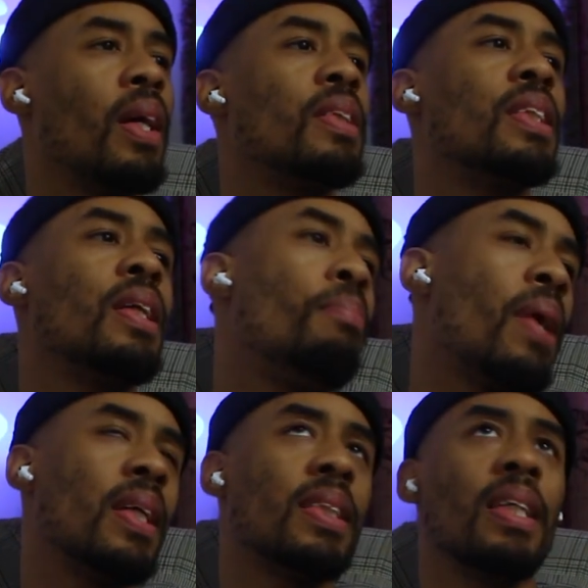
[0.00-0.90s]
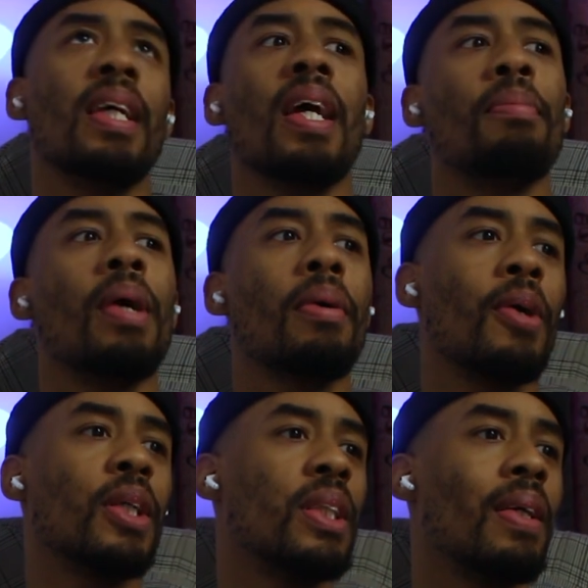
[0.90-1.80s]
it comes to the bands and the K-pop
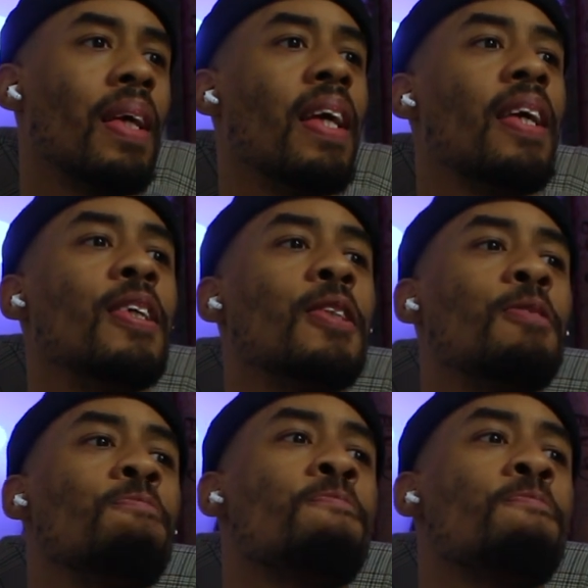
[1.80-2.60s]
culture is